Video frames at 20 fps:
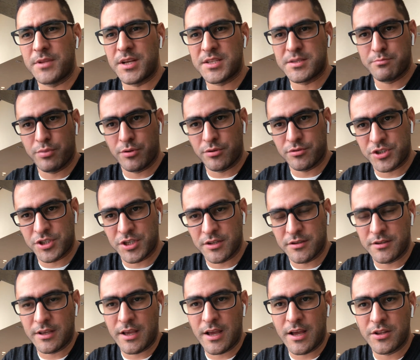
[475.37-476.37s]
That's bullshit.
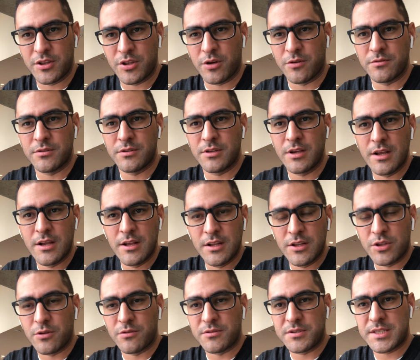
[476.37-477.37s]
Yeah,
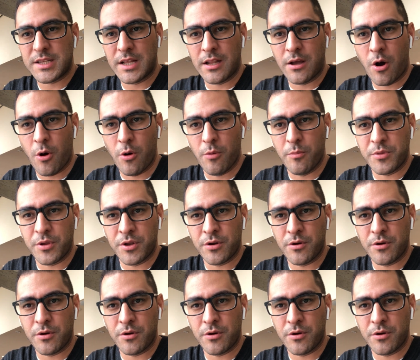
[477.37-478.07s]
don't sell hope.